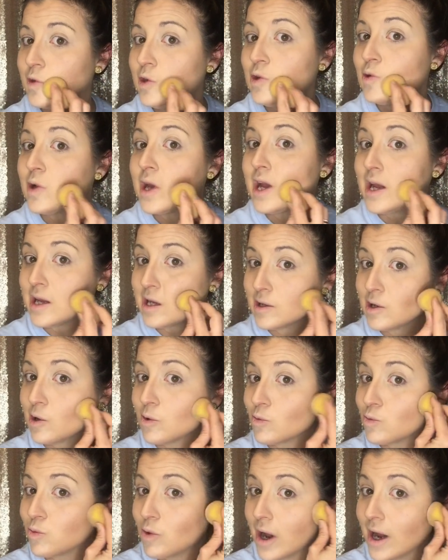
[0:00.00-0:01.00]
You can
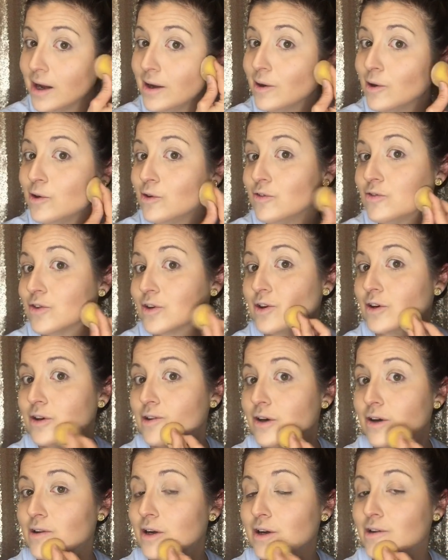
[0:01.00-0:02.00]
go right
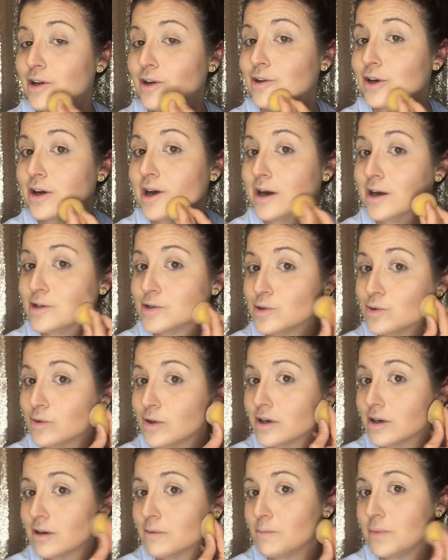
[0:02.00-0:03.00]
over your
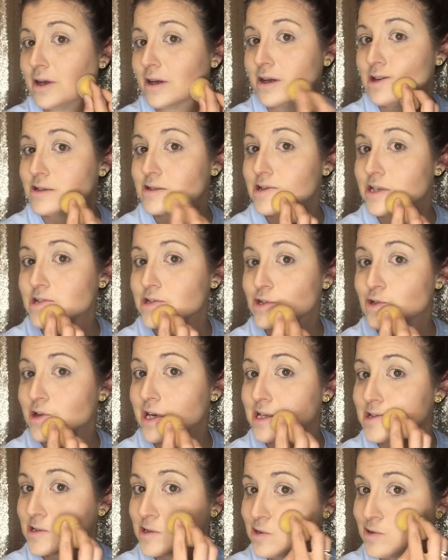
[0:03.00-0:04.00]
contour because it's
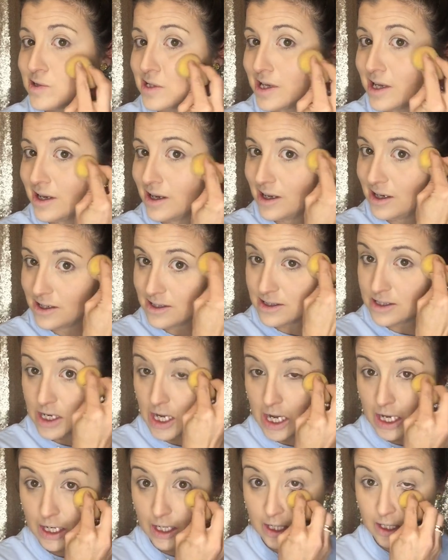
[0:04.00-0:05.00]
translucent. It is
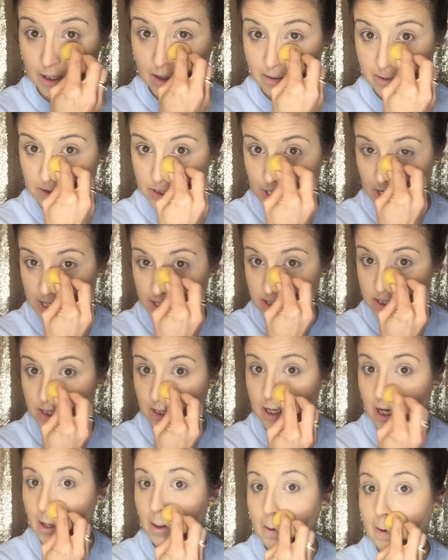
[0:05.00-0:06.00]
not going to change
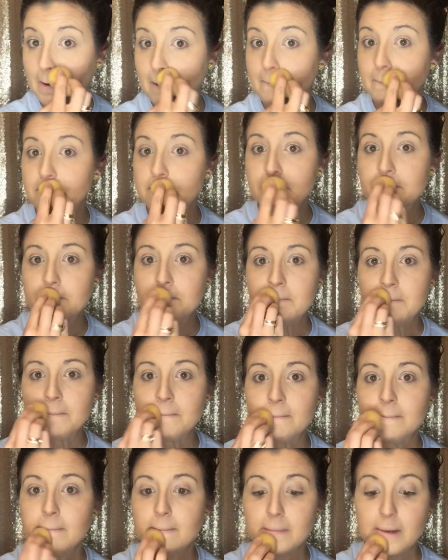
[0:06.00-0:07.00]
the color
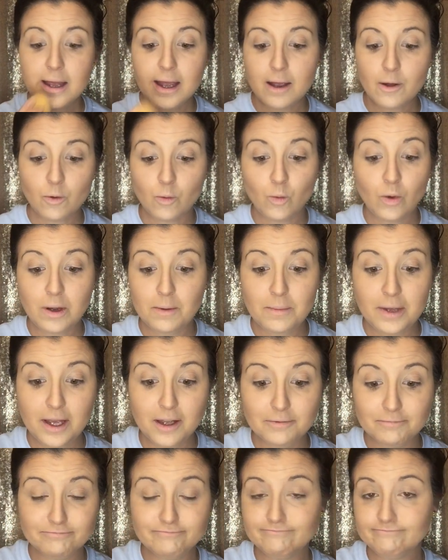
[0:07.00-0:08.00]
one
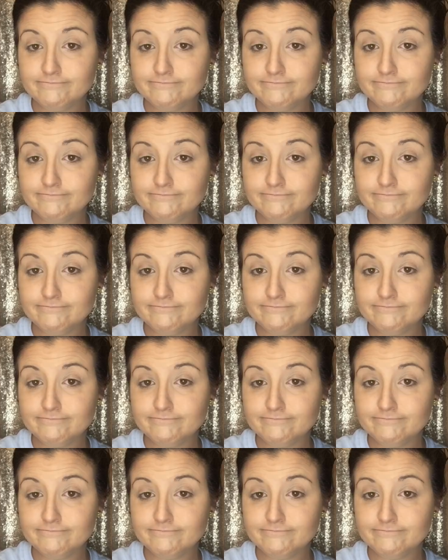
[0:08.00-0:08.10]
bit.